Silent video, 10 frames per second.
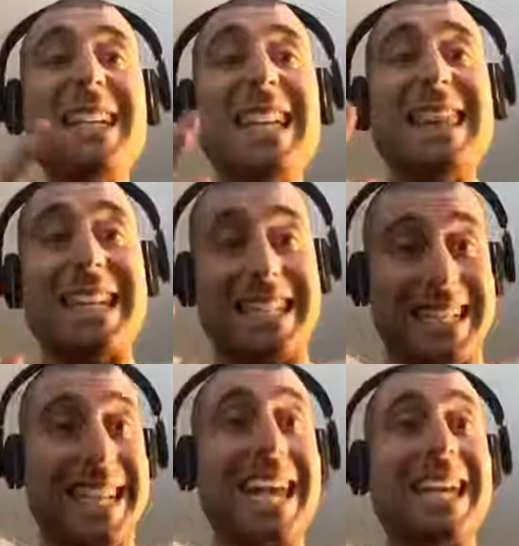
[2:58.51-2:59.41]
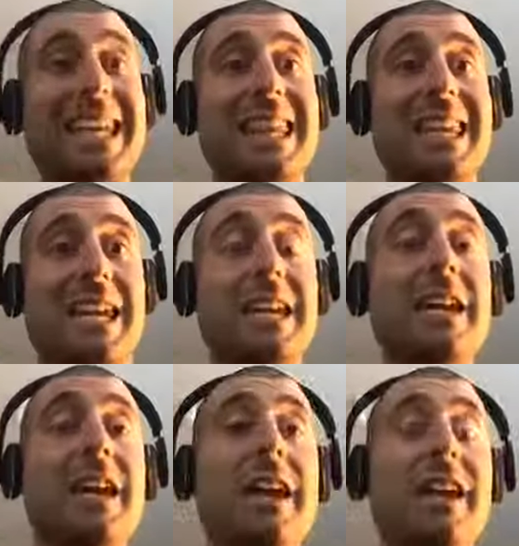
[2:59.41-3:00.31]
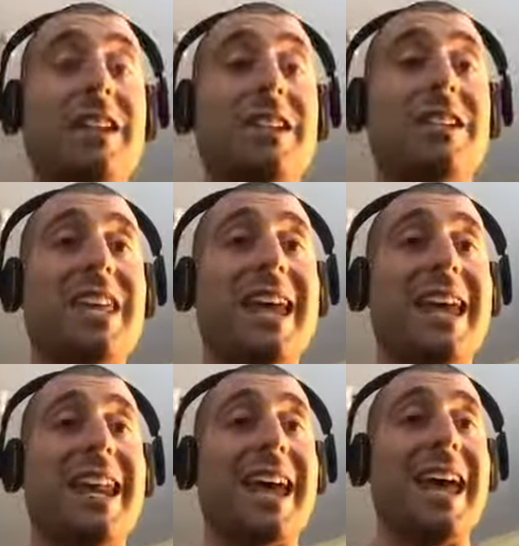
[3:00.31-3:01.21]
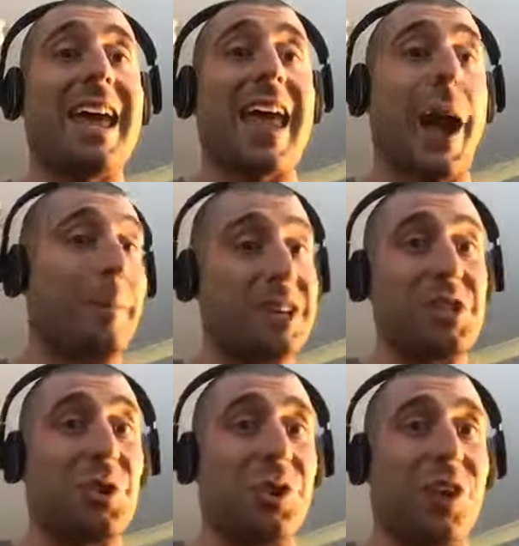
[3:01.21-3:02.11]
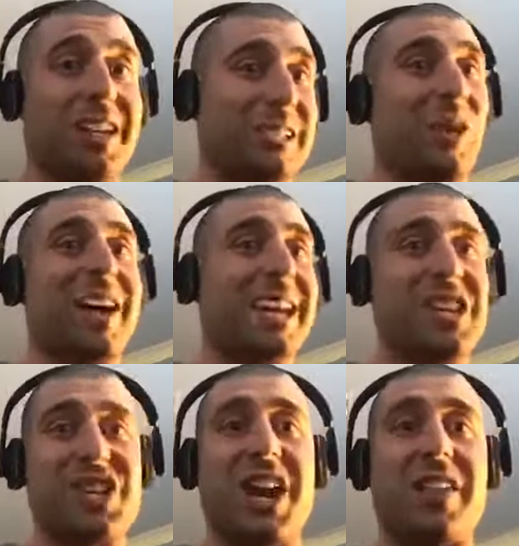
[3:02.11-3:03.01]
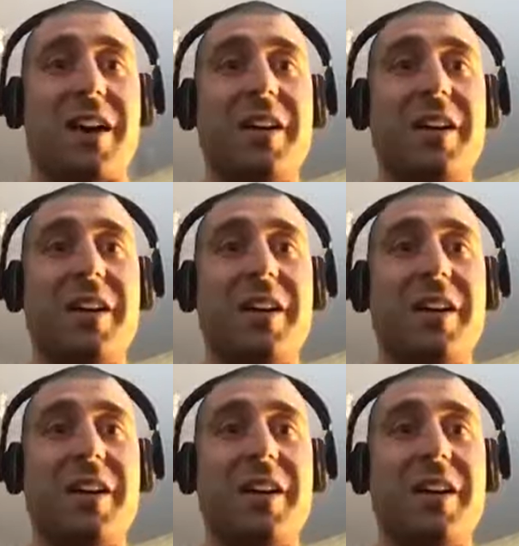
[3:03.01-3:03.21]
the second thing is then how much your clients like each other.